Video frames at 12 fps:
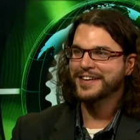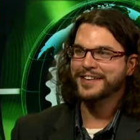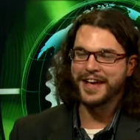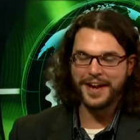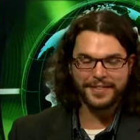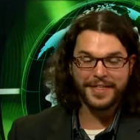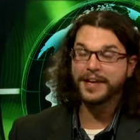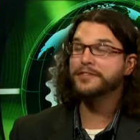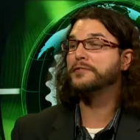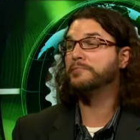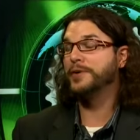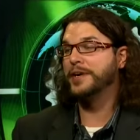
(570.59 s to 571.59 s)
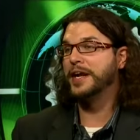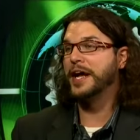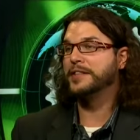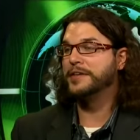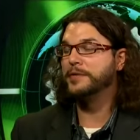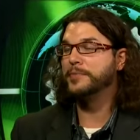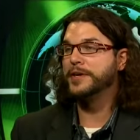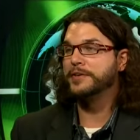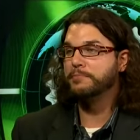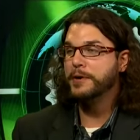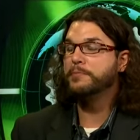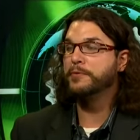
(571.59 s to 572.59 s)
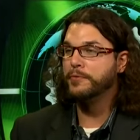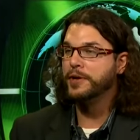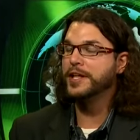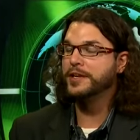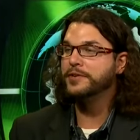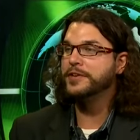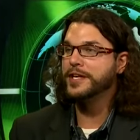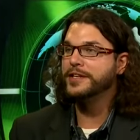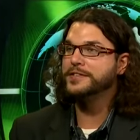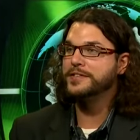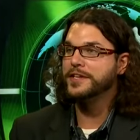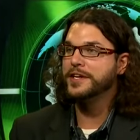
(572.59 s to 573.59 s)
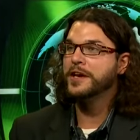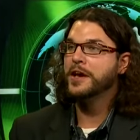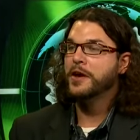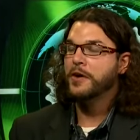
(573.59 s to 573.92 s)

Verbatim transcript: And yeah. thanks for putting it out there because people really do need to see